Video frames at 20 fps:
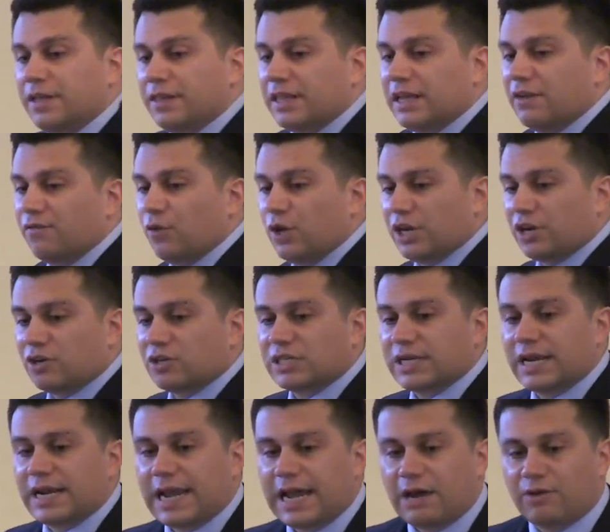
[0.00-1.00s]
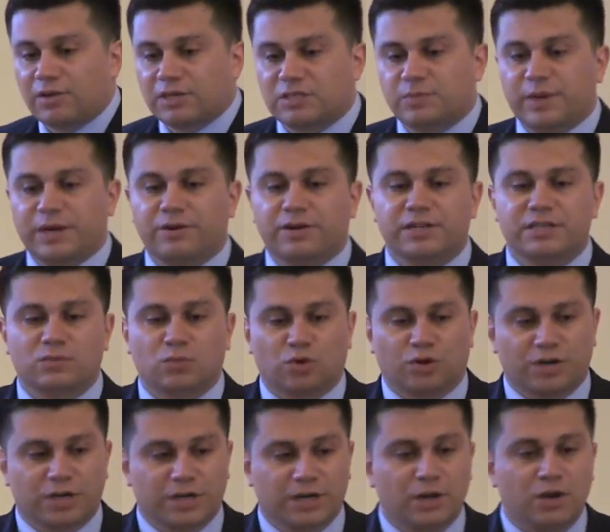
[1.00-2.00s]
That if we understand how disparities
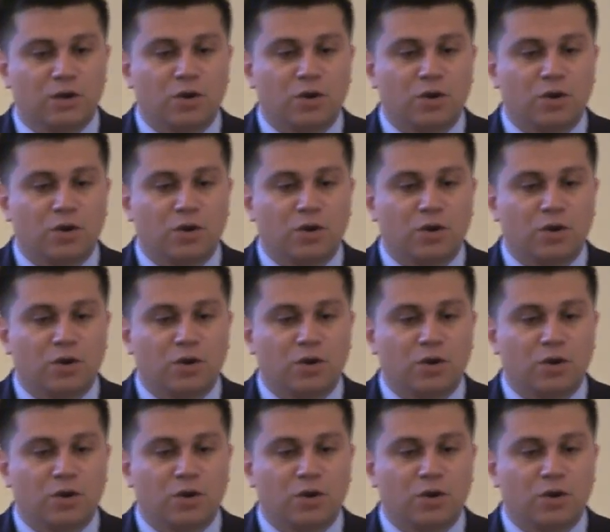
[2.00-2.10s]
work